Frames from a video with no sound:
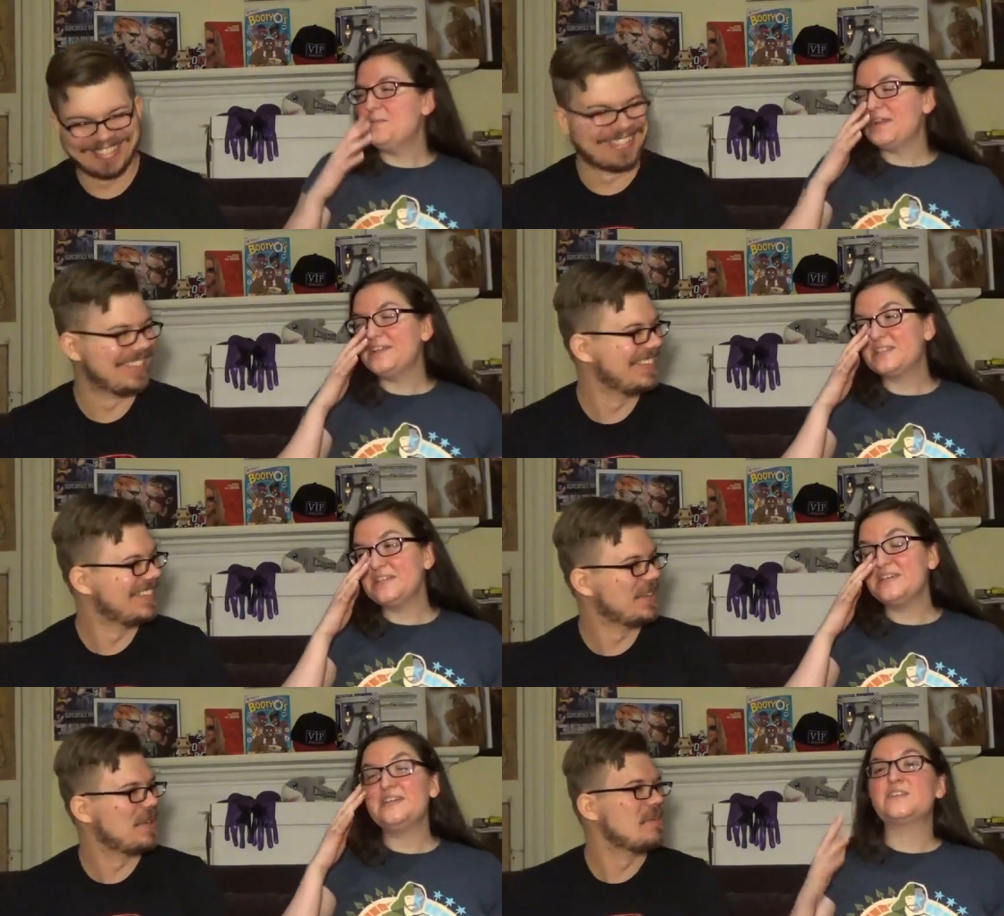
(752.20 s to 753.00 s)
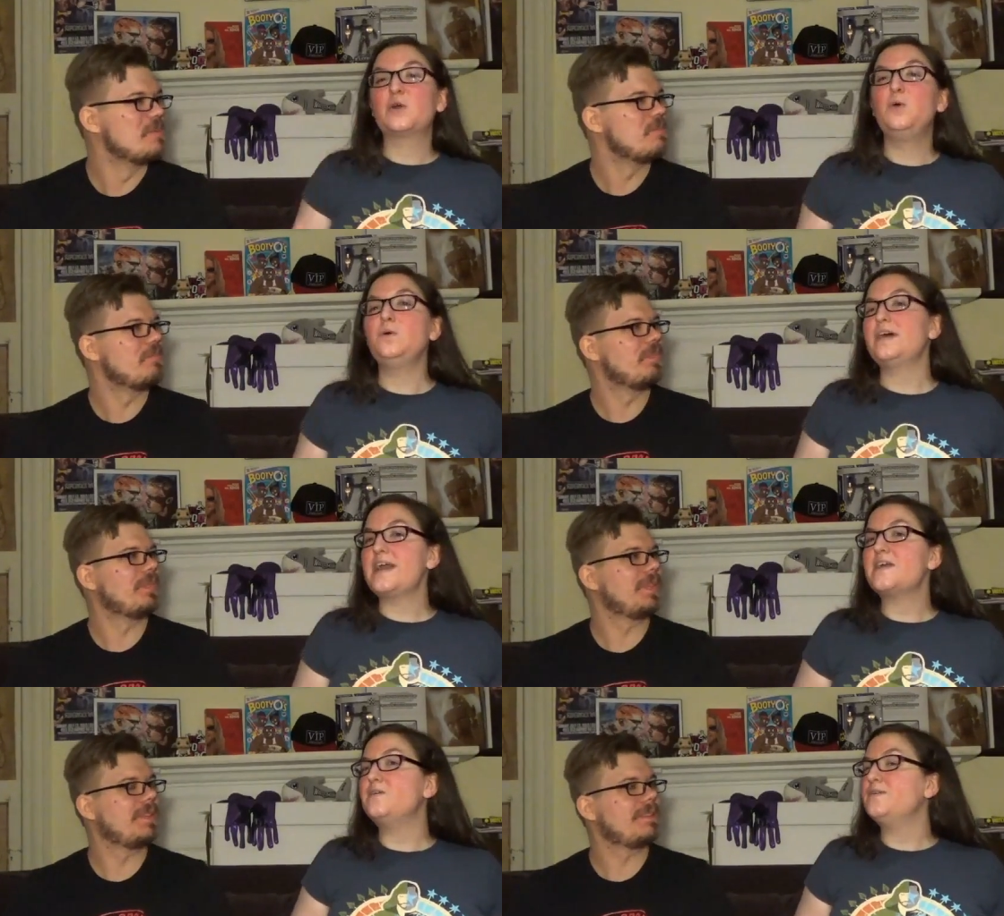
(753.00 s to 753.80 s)
Speaker 1: But it's a it's a cool
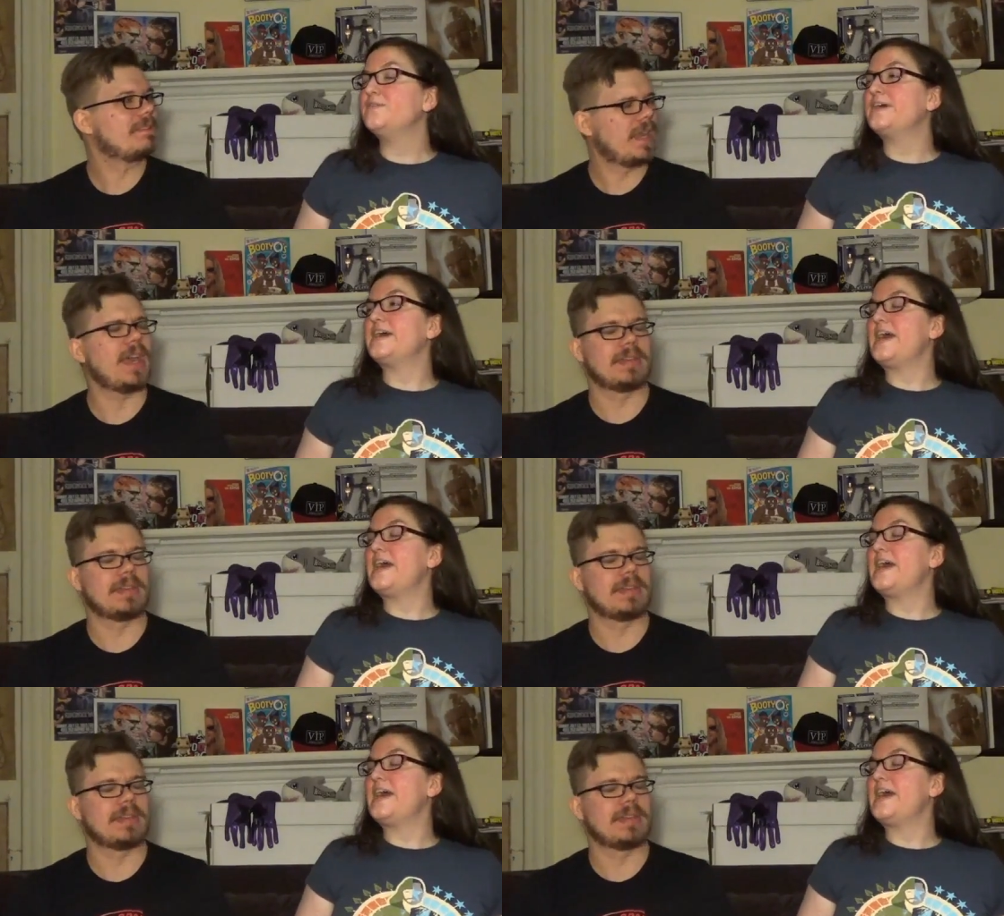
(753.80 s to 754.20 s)
angle that yeah.